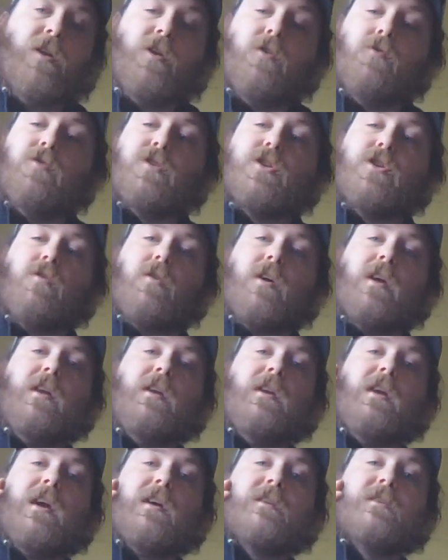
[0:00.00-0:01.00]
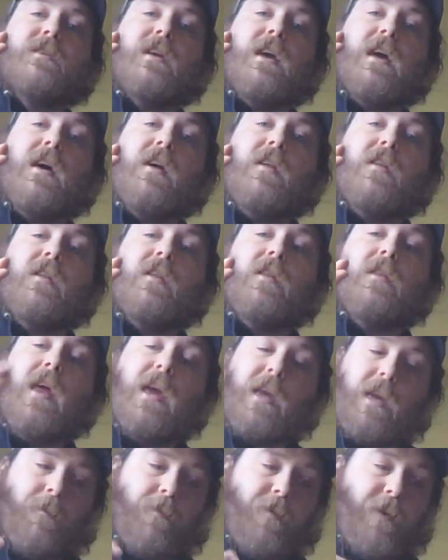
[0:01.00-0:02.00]
use your index nail
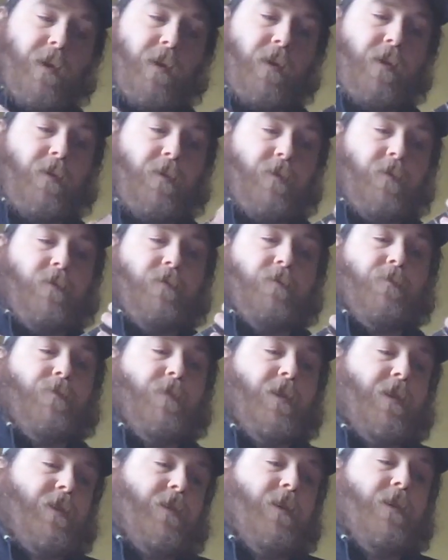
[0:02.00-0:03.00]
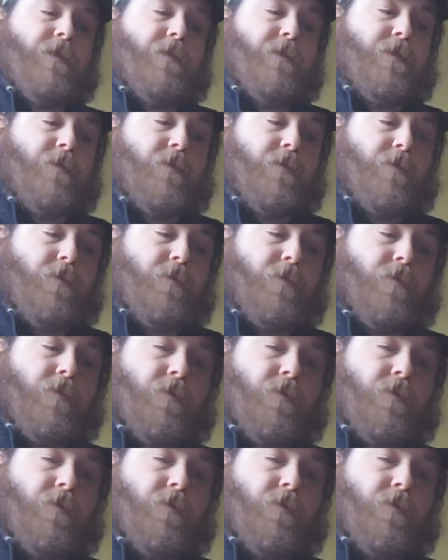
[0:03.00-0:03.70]
like a pick, like this. So